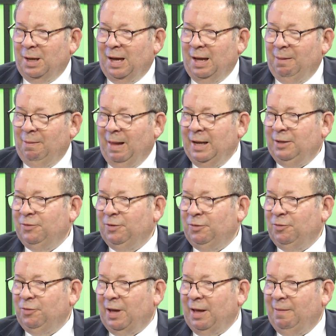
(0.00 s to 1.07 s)
like
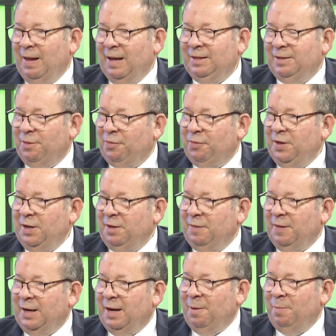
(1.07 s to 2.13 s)
to think
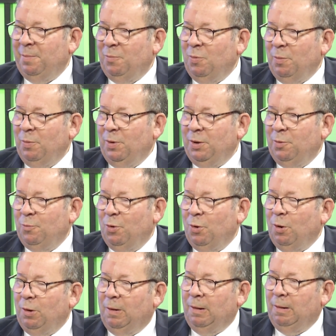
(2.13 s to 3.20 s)
that I'm what we
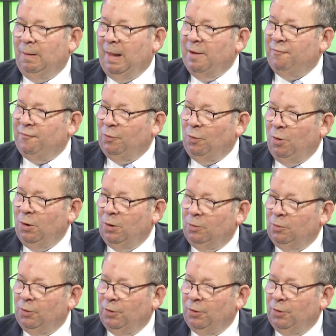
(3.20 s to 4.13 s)
call a lifelong